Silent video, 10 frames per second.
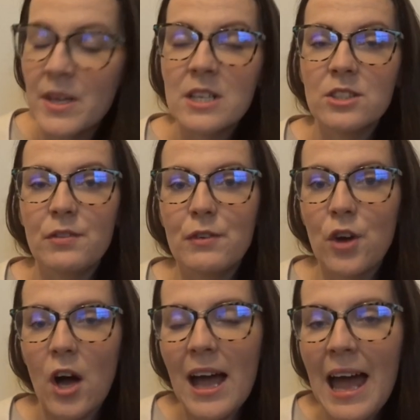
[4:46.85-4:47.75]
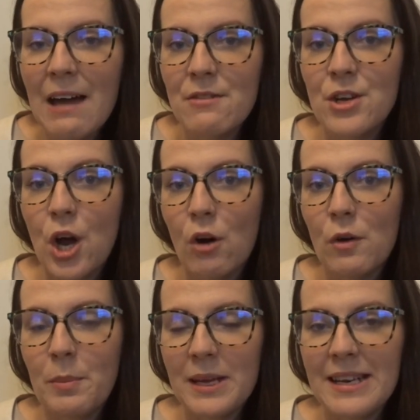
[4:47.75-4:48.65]
So if you've got a Heron or
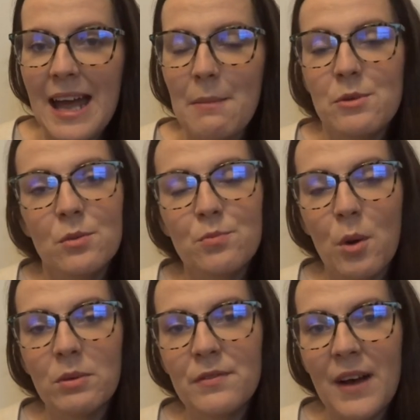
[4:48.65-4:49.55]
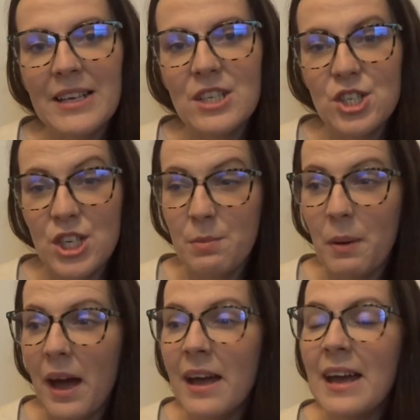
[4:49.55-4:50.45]
a B&M, you'll probably find it
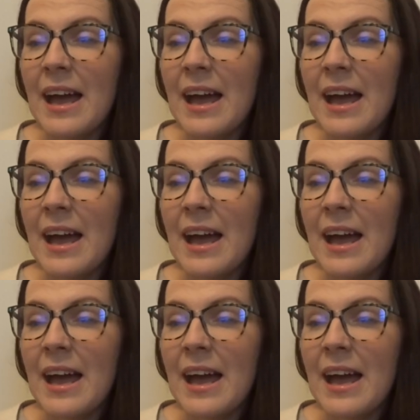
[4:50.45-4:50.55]
cheaper.